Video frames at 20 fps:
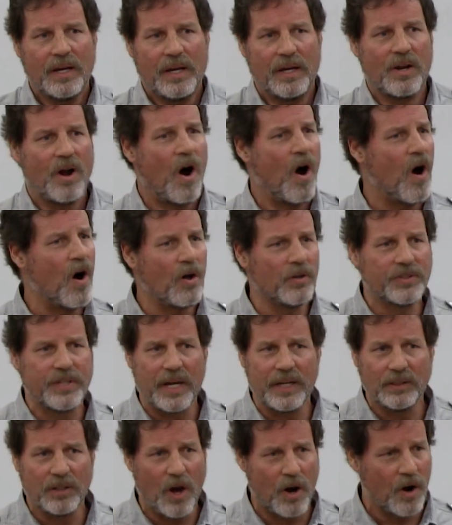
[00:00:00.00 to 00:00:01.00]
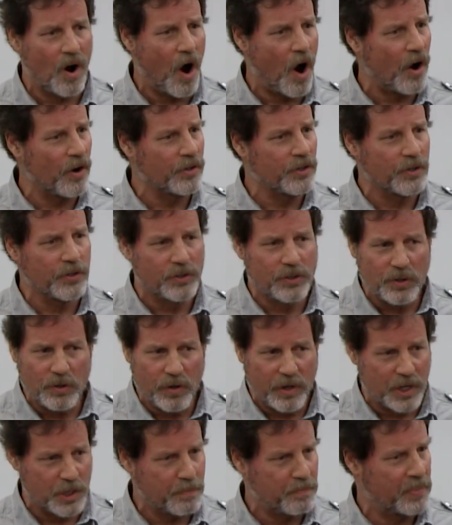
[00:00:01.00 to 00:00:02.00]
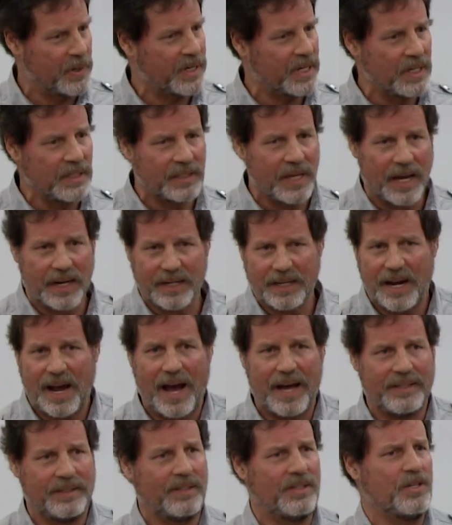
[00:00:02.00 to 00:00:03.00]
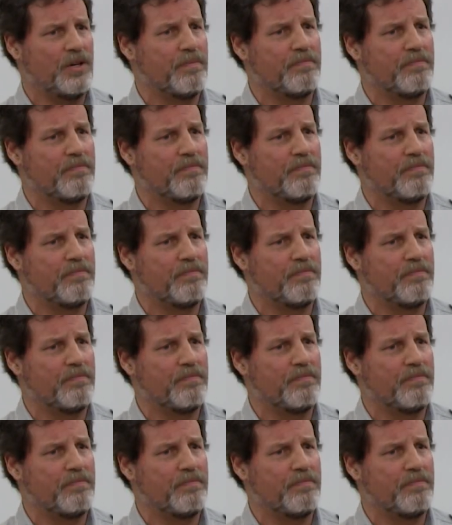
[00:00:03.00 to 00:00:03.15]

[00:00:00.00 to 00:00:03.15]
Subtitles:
And all day long, all you're doing is picking that cotton.